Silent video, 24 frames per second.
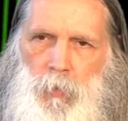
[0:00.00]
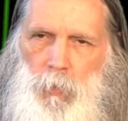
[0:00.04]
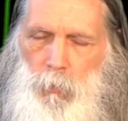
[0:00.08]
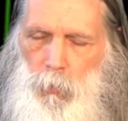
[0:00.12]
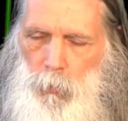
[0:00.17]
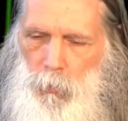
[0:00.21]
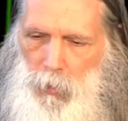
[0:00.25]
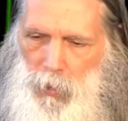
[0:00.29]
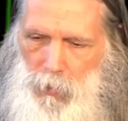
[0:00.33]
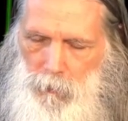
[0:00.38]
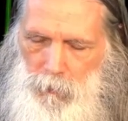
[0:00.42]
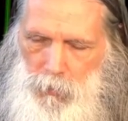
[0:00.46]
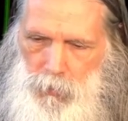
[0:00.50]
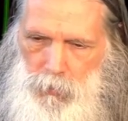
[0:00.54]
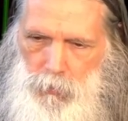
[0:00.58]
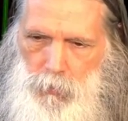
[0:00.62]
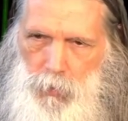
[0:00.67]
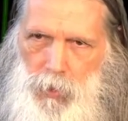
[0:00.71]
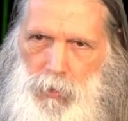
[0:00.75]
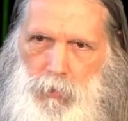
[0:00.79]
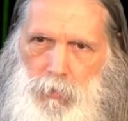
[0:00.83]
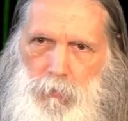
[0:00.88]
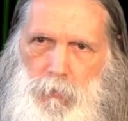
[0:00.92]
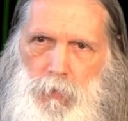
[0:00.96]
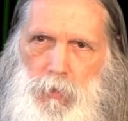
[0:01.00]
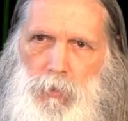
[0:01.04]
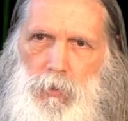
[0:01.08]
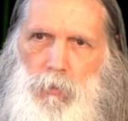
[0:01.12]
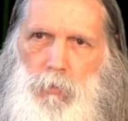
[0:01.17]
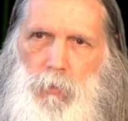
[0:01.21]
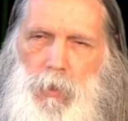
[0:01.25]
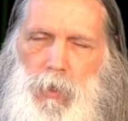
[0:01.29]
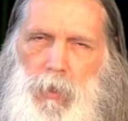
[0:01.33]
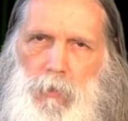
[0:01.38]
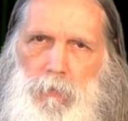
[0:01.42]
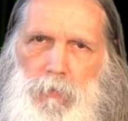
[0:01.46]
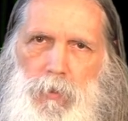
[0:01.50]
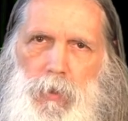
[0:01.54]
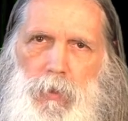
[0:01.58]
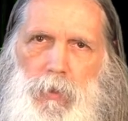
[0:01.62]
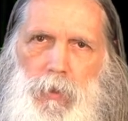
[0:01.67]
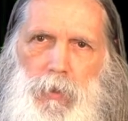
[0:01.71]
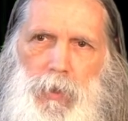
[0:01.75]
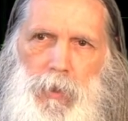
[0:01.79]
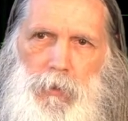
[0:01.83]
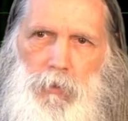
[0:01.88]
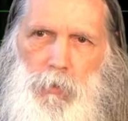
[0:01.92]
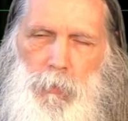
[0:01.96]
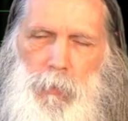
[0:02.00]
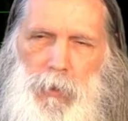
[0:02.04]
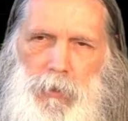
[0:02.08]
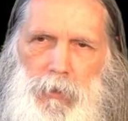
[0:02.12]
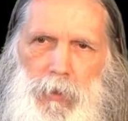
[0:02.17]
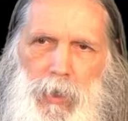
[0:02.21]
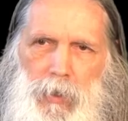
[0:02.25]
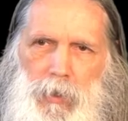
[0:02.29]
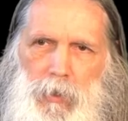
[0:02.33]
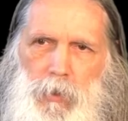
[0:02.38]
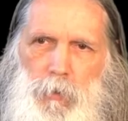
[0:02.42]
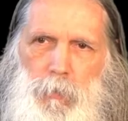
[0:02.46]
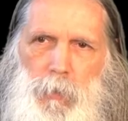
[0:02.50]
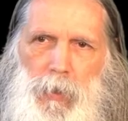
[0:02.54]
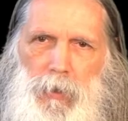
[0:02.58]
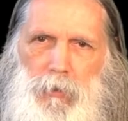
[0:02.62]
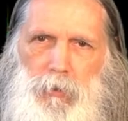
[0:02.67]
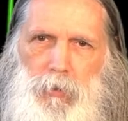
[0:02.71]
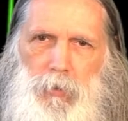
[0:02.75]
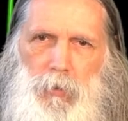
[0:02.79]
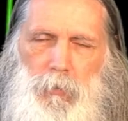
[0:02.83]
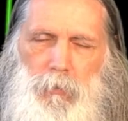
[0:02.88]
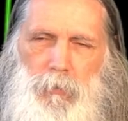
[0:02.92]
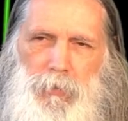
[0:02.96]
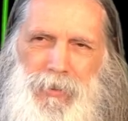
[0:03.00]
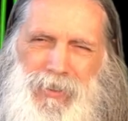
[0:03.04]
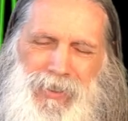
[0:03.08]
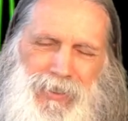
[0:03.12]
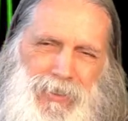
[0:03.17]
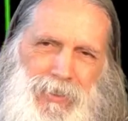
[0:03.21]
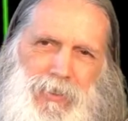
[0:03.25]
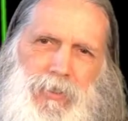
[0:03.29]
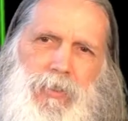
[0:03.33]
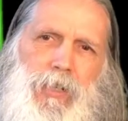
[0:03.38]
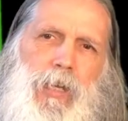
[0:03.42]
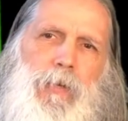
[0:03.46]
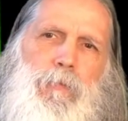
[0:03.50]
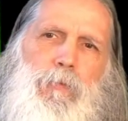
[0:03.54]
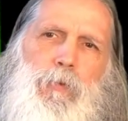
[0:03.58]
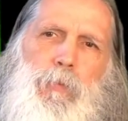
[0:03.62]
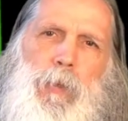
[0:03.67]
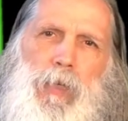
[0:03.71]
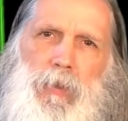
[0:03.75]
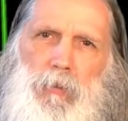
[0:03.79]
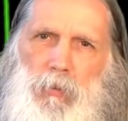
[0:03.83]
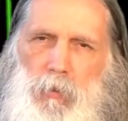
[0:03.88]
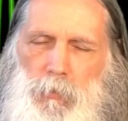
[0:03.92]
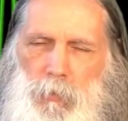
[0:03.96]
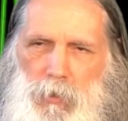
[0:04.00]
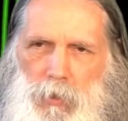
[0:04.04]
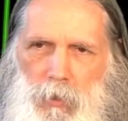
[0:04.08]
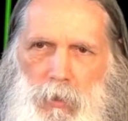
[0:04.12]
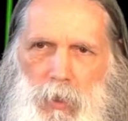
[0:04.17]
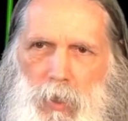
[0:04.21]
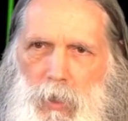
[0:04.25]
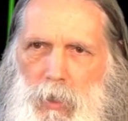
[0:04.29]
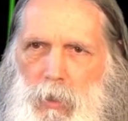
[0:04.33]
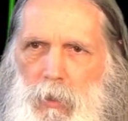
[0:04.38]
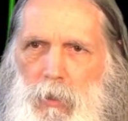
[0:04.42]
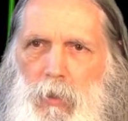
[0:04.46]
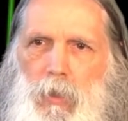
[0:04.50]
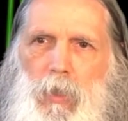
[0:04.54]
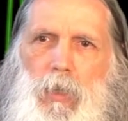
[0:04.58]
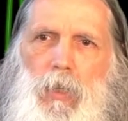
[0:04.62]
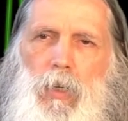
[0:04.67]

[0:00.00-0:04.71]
but we have these transverse waves in the electromagnetic spectrum, which is the same spectrum as light,